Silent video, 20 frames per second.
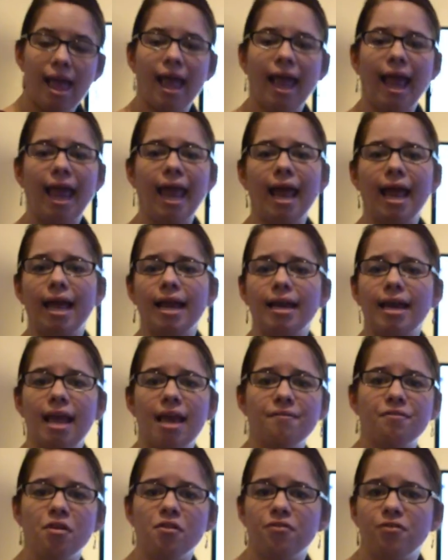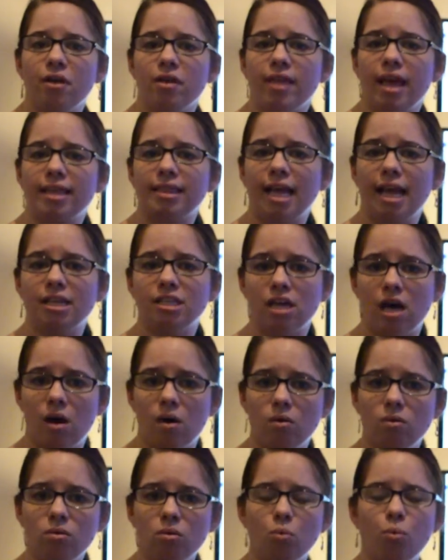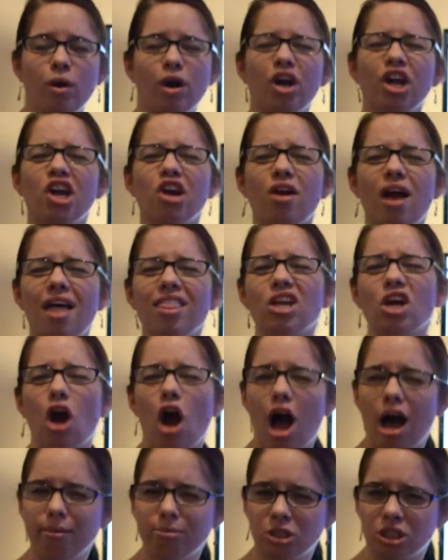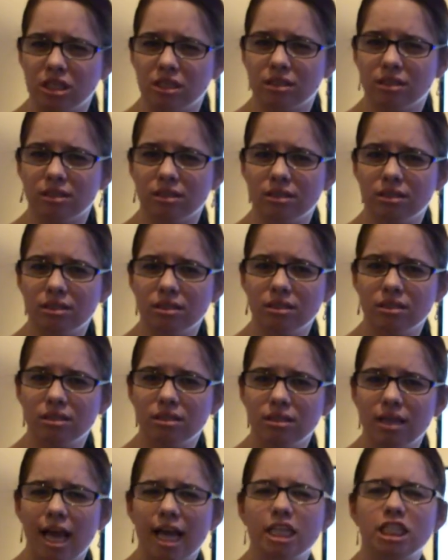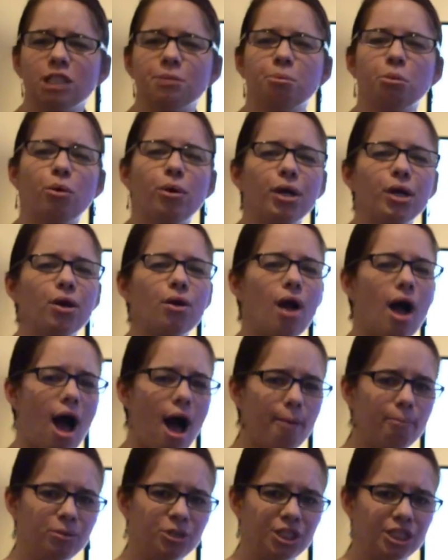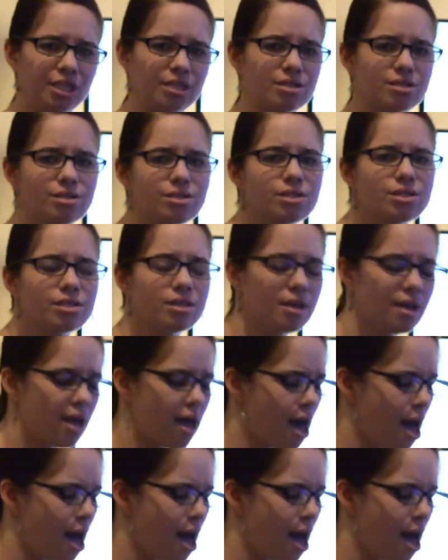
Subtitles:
And if you feel like they don't, what are your other options? Explore your options.